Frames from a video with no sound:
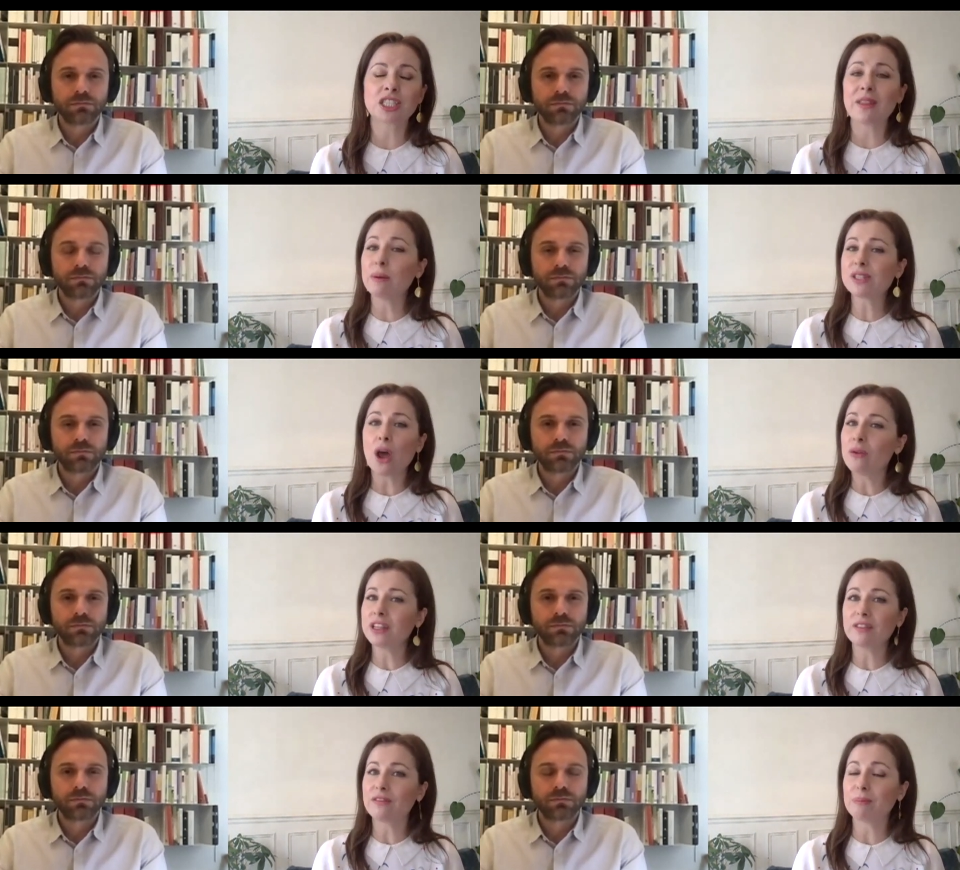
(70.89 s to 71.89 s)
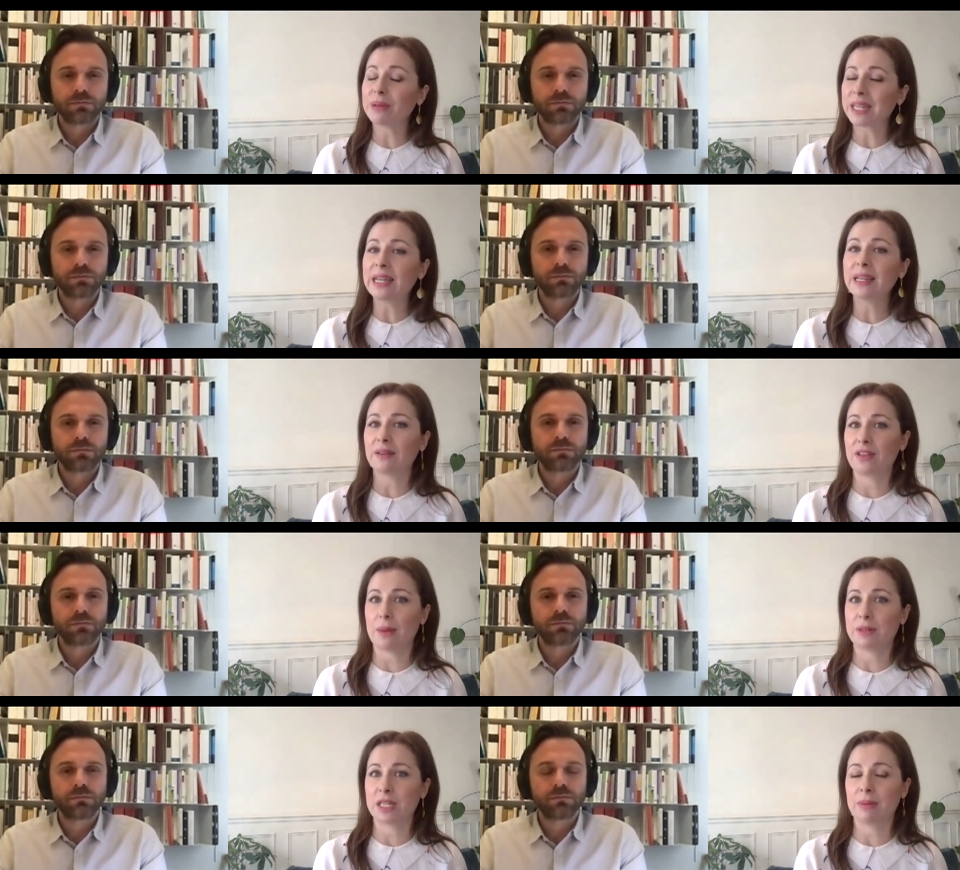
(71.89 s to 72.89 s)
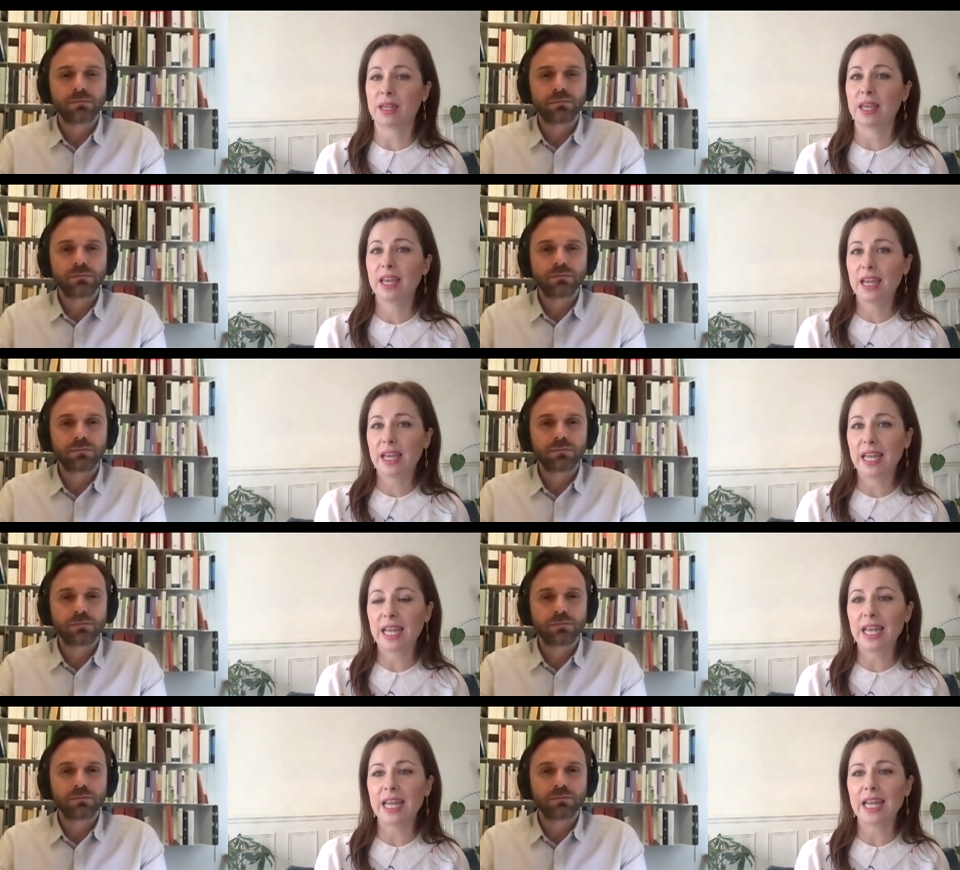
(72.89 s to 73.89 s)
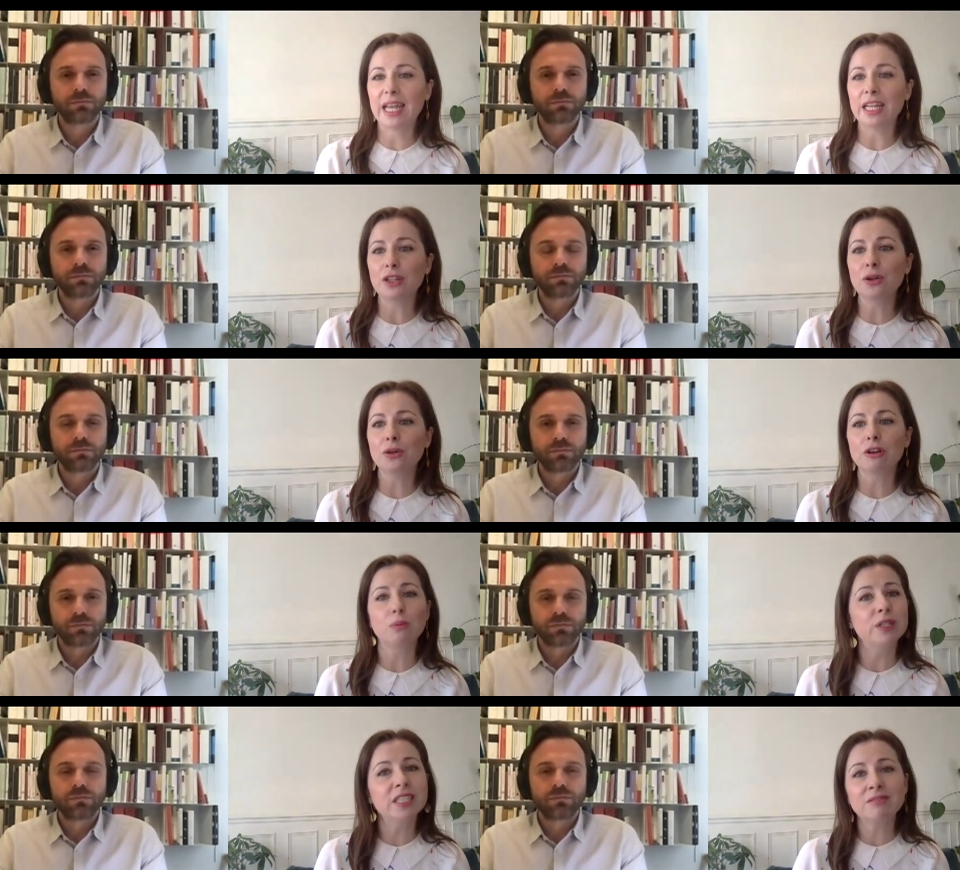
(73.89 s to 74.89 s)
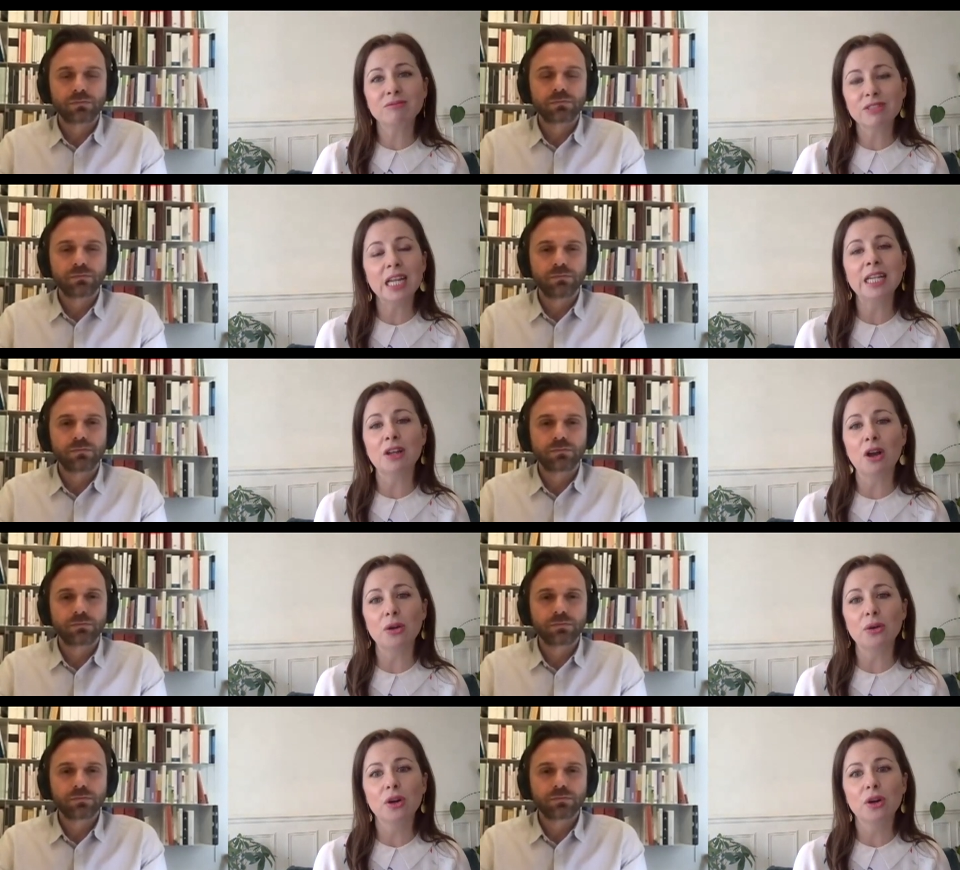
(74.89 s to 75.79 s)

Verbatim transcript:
Speaker 1: Now, that was only the beginning of the epidemic here in Europe. We didn't really know